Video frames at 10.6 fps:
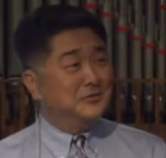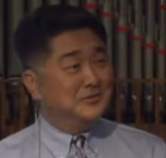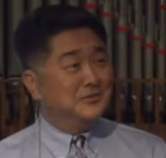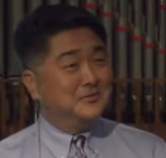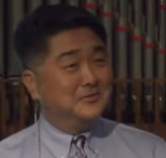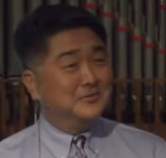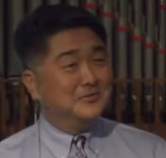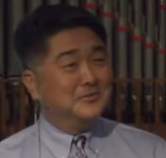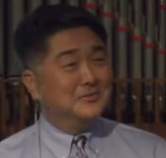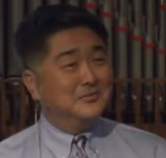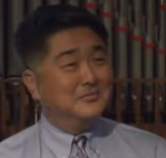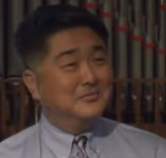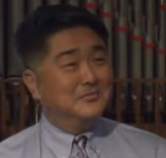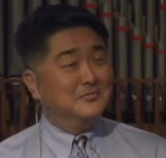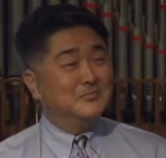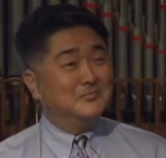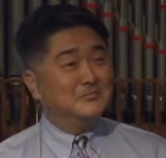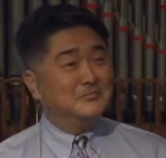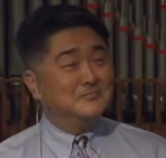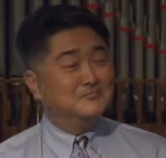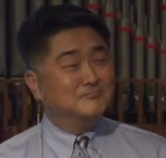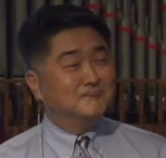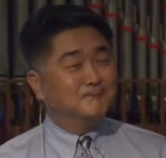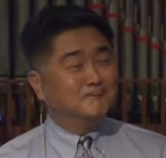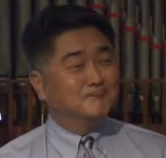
Nothing is said.